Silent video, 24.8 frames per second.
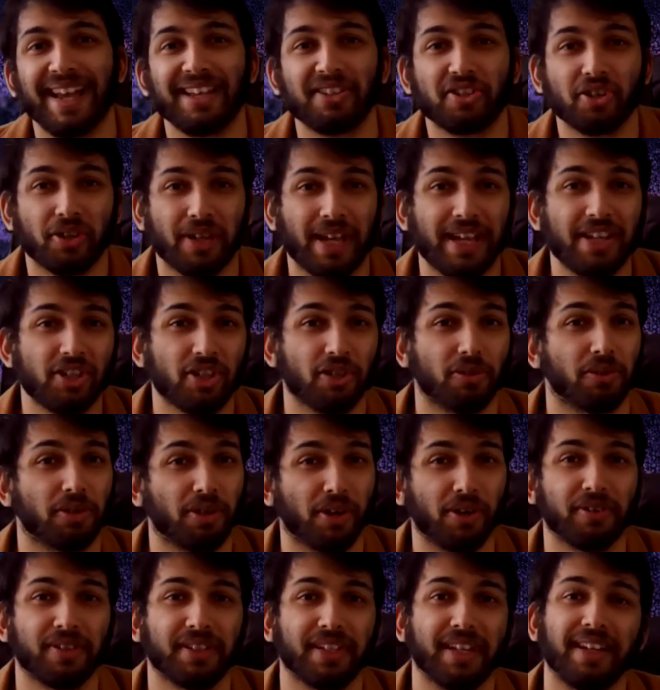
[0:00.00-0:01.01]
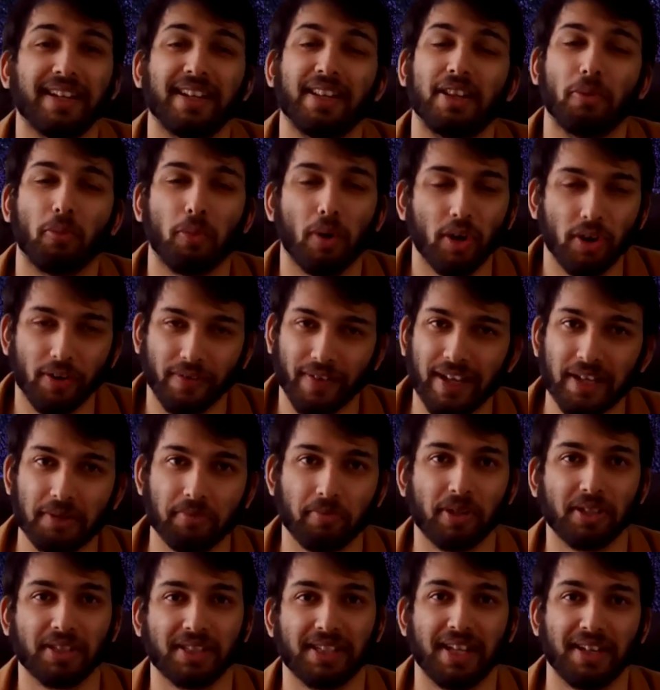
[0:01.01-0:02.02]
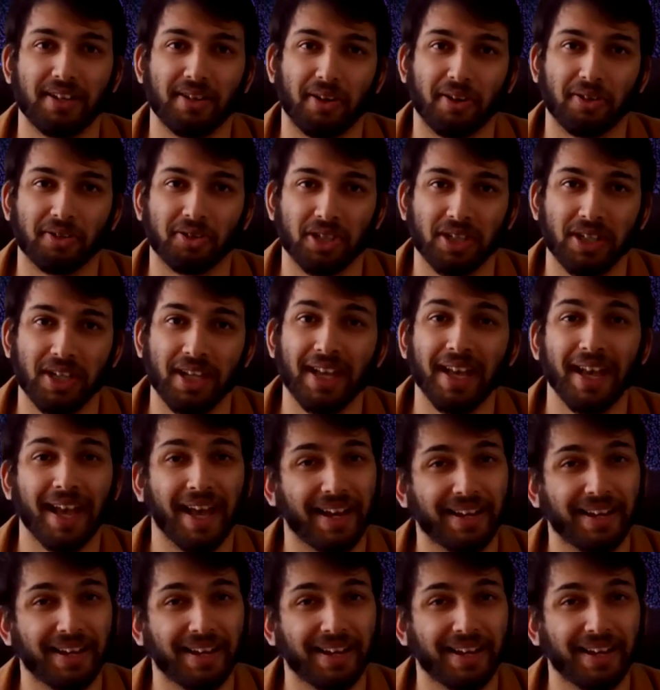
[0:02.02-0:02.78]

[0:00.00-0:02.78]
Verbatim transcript: educational content in the world of enterprise technology.